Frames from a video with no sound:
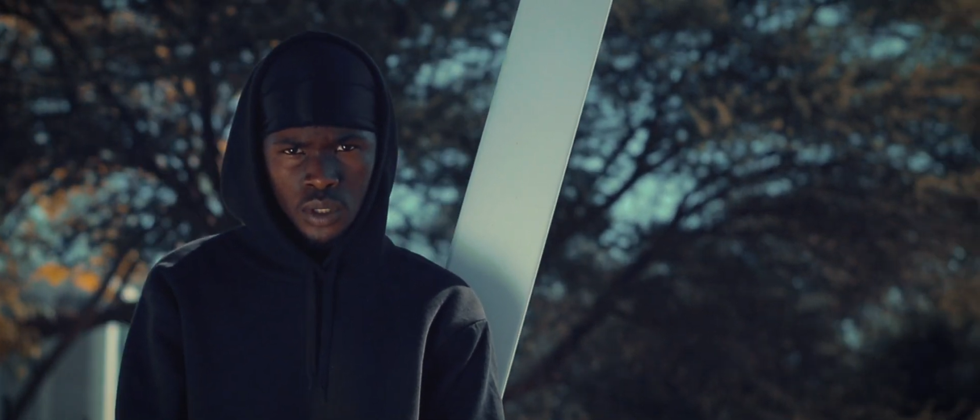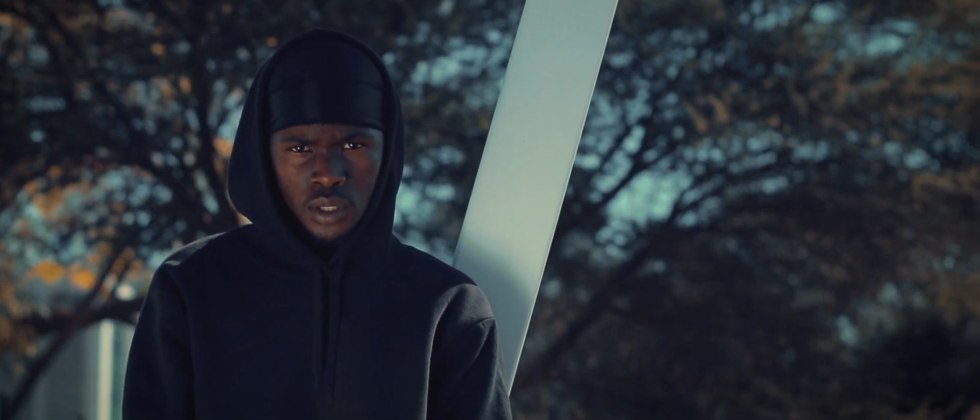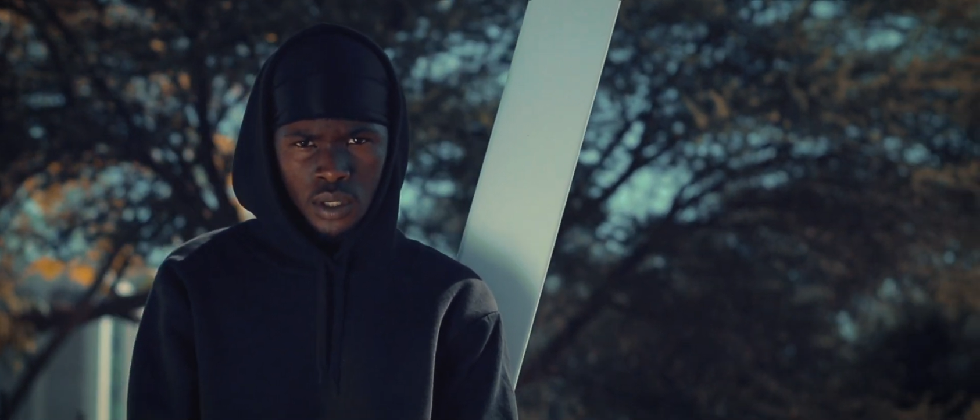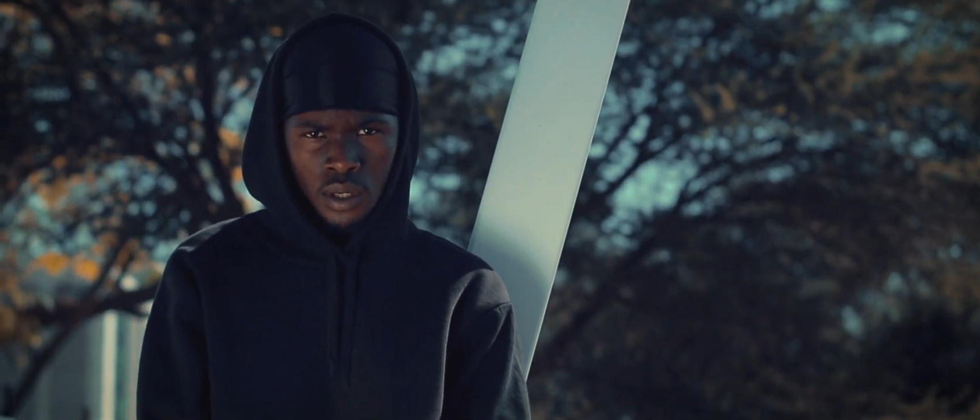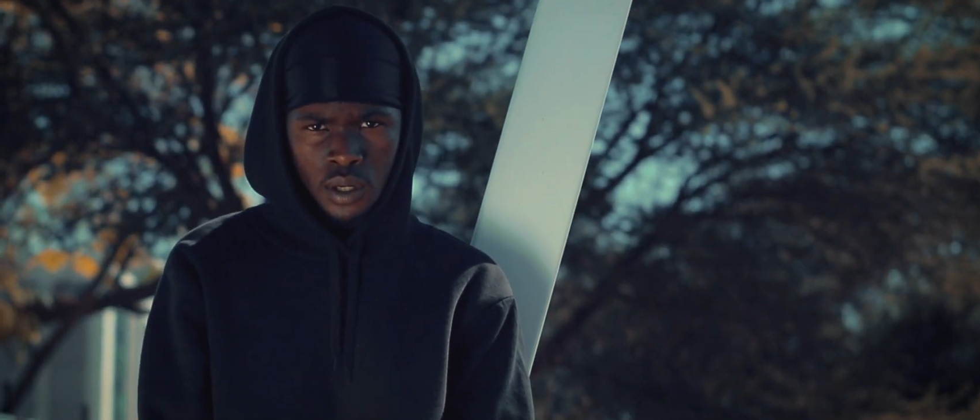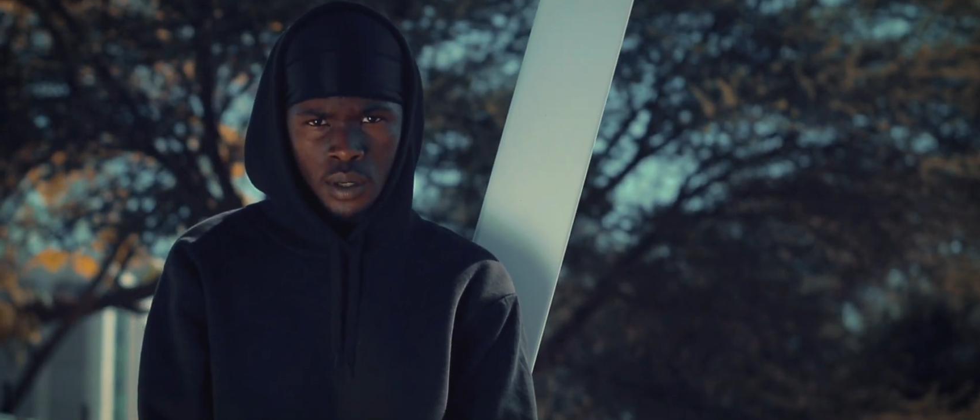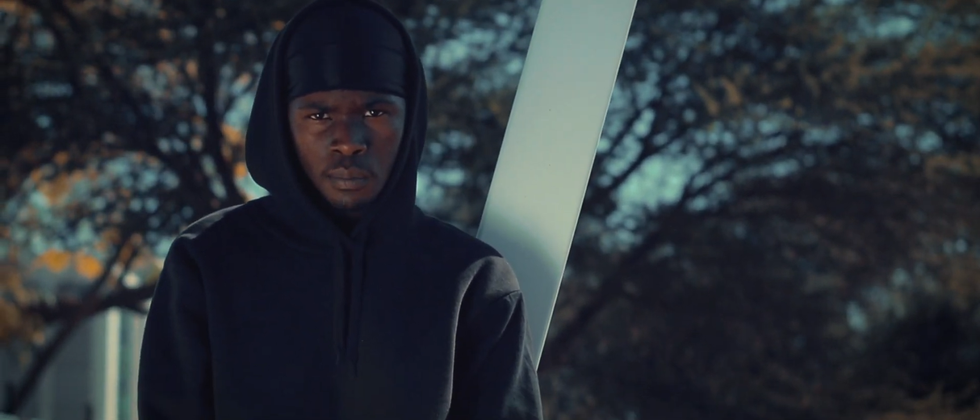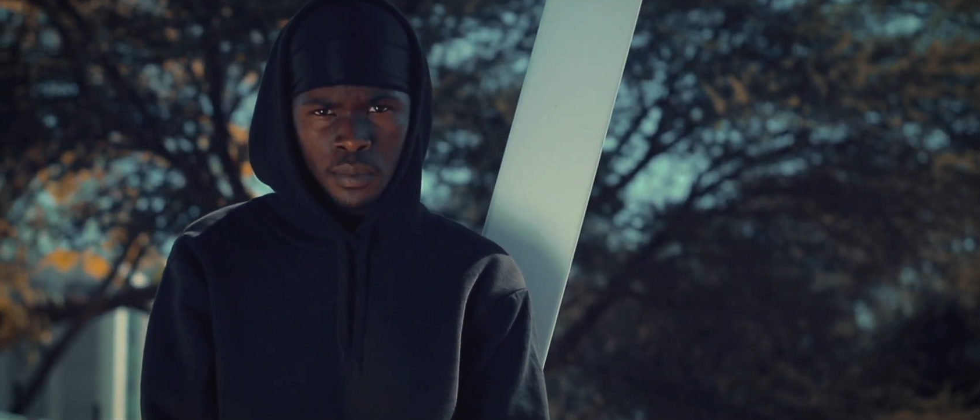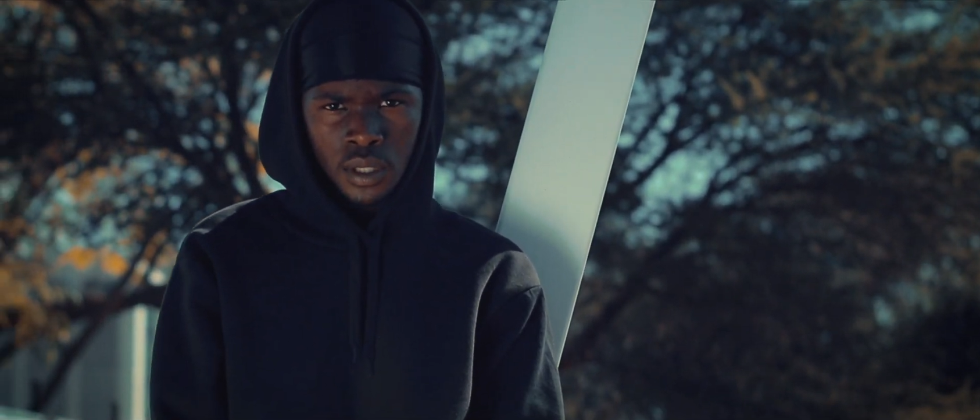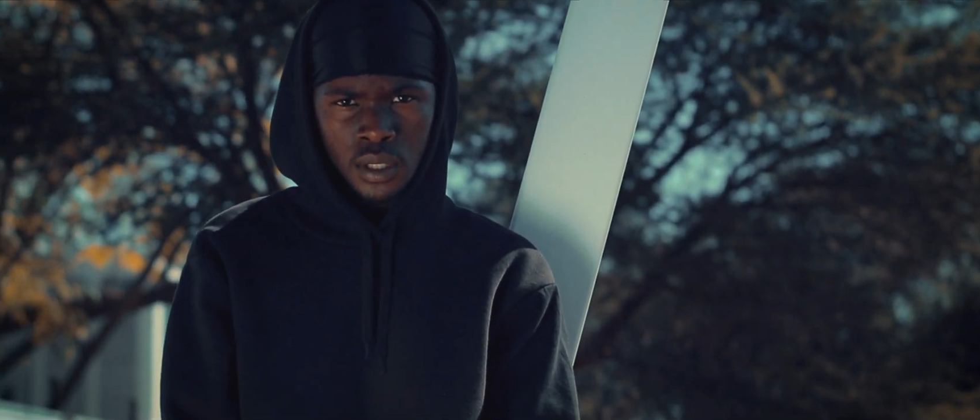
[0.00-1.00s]
then the other
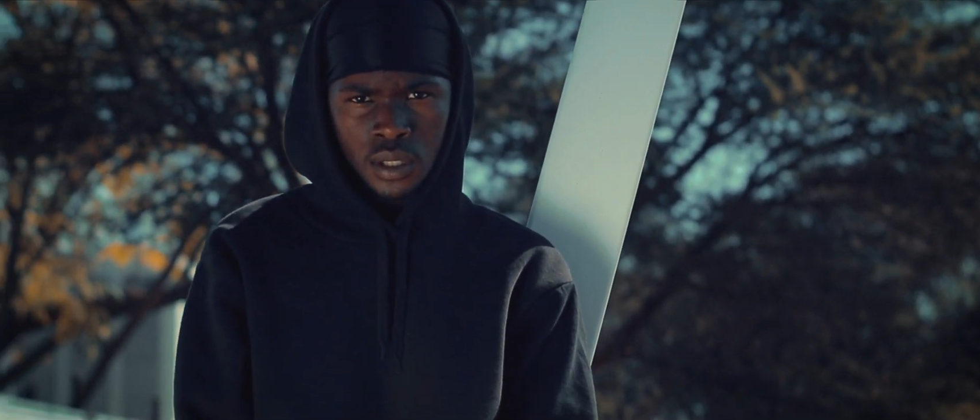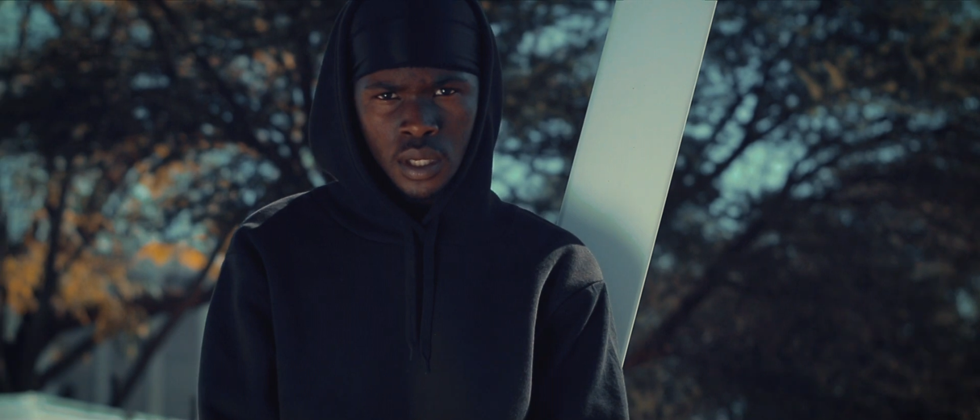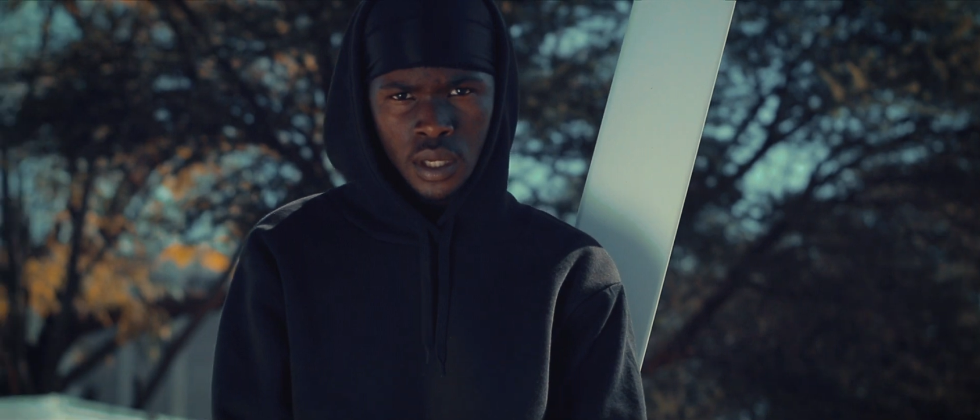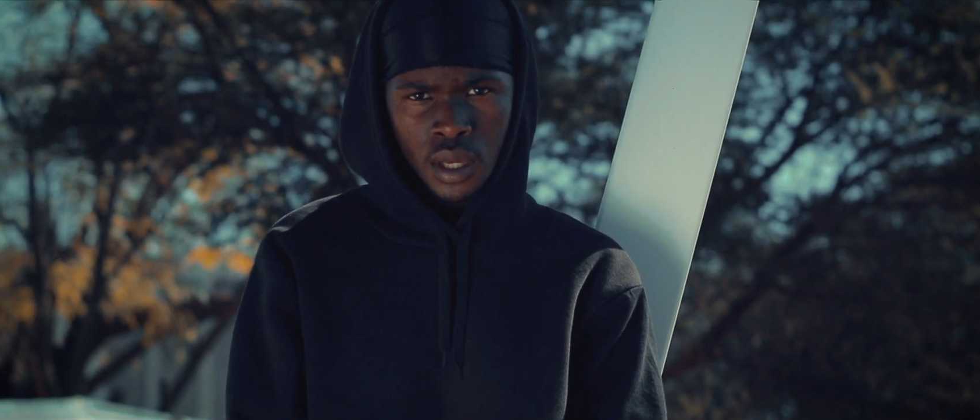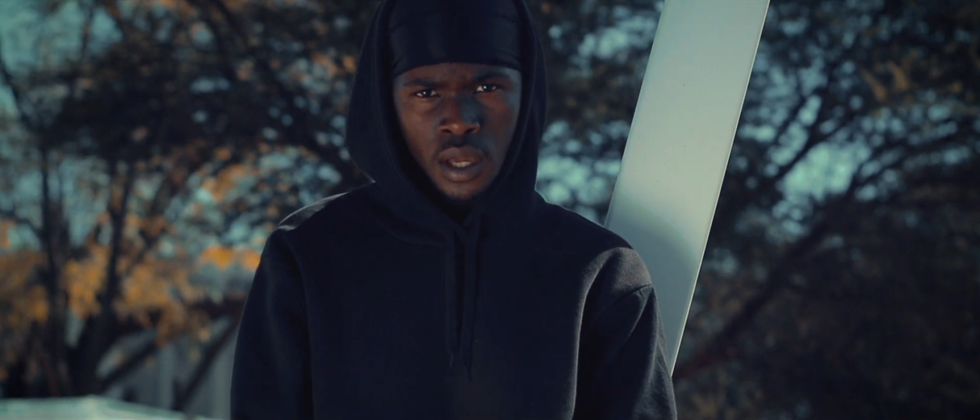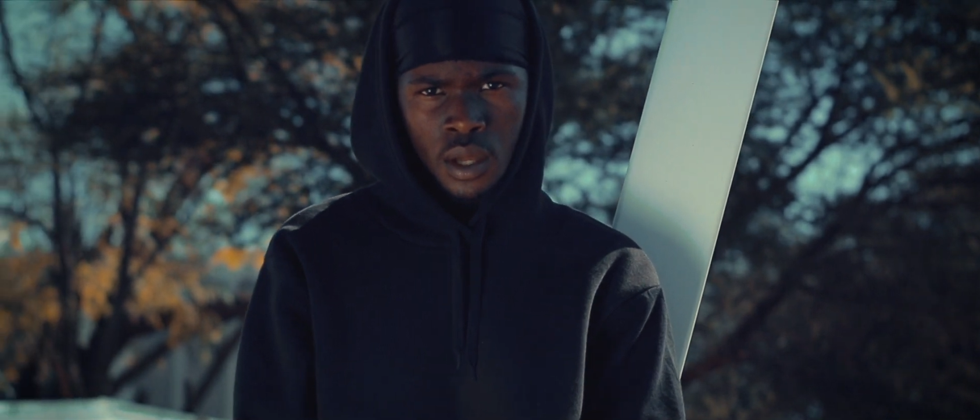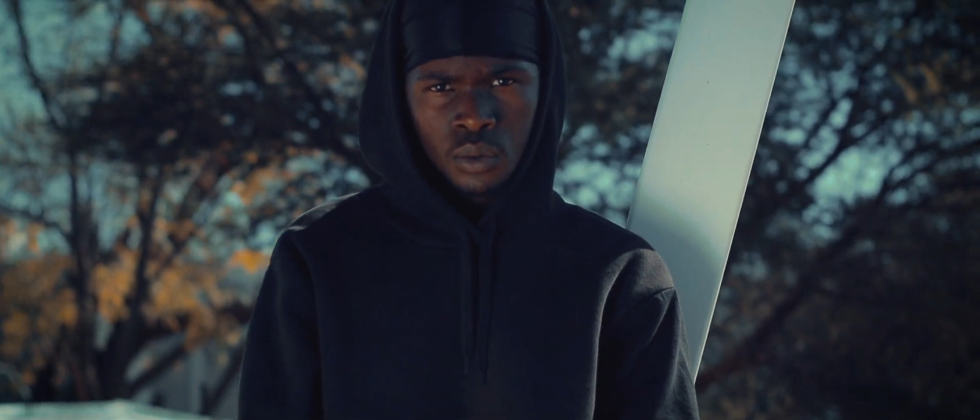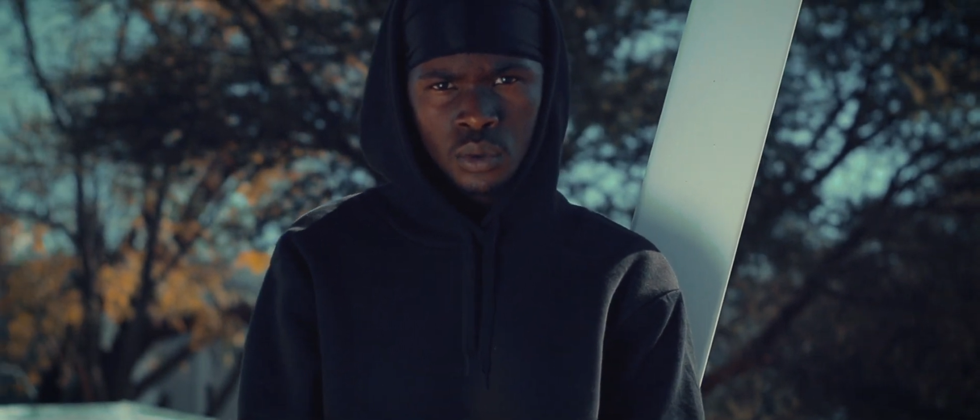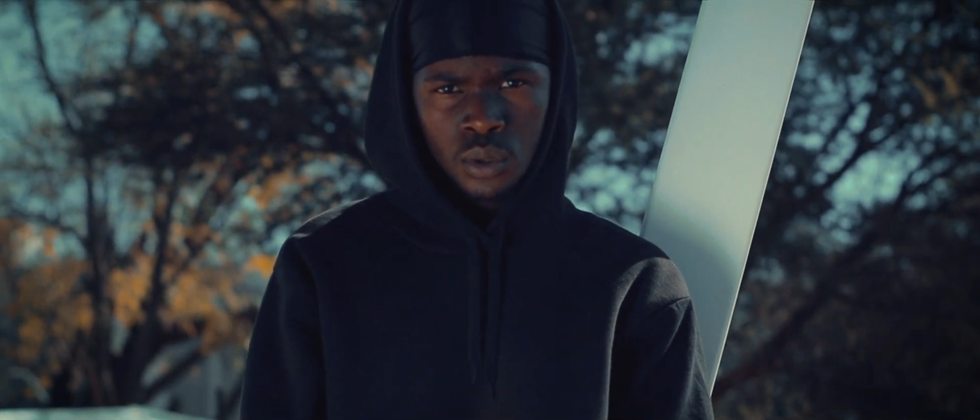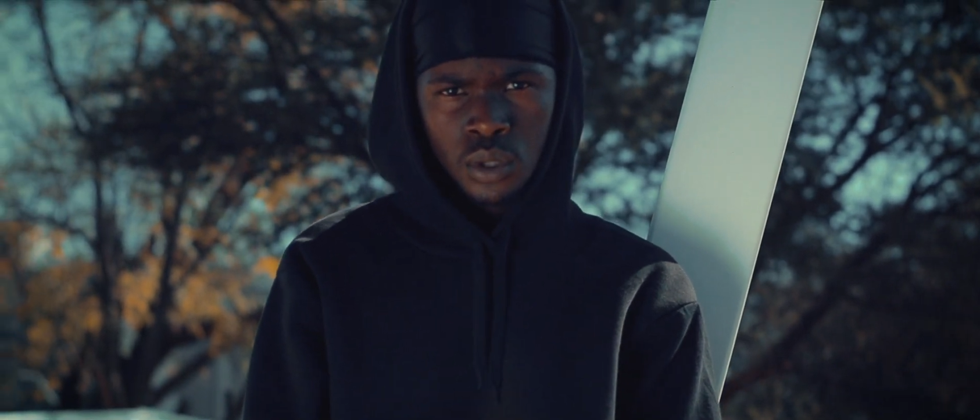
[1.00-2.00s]
minute they can hate on you,